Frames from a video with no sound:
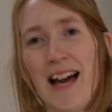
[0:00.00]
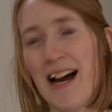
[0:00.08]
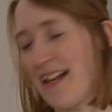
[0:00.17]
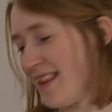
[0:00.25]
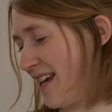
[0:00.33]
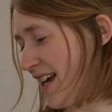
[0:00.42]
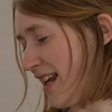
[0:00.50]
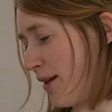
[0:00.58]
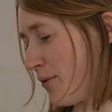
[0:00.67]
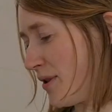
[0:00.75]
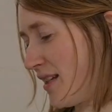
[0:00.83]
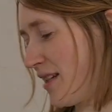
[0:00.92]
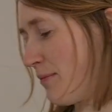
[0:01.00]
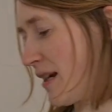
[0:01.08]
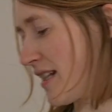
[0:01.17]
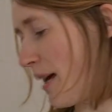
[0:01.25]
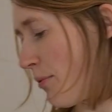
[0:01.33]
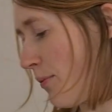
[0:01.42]
And then I wanted to
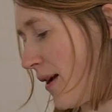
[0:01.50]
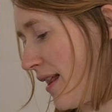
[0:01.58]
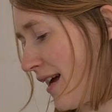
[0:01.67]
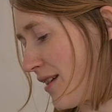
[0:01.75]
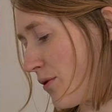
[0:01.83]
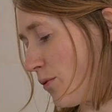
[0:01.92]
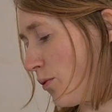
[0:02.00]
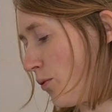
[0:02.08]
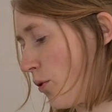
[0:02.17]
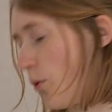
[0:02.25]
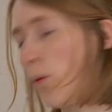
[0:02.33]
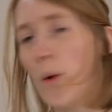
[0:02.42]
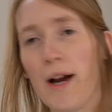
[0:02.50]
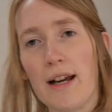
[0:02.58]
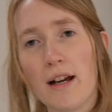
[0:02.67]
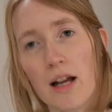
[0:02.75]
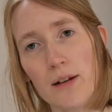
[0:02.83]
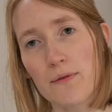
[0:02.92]
mix it up a bit. That's all quite
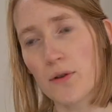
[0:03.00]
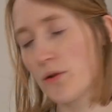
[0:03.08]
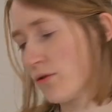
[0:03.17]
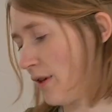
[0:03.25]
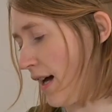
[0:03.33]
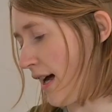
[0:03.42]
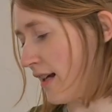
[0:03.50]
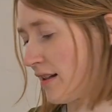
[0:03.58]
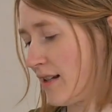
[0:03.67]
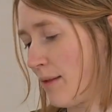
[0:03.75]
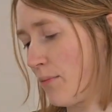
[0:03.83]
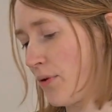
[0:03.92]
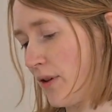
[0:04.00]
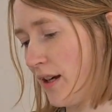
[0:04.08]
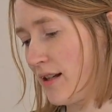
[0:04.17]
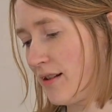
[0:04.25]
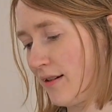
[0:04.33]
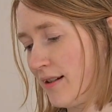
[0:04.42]
colourful and contemporary,
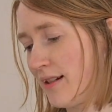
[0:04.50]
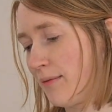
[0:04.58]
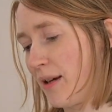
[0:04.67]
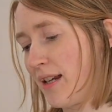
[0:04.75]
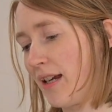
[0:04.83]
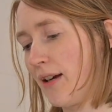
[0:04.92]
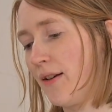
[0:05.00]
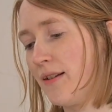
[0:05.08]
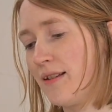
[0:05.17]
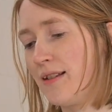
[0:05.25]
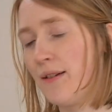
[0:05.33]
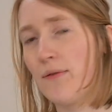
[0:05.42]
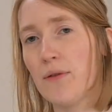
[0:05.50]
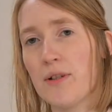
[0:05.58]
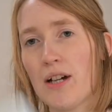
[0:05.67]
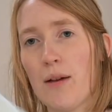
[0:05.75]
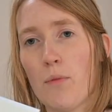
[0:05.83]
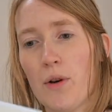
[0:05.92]
so I ended up getting a different
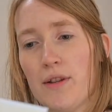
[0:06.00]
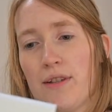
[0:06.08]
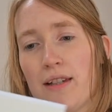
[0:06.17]
type ones.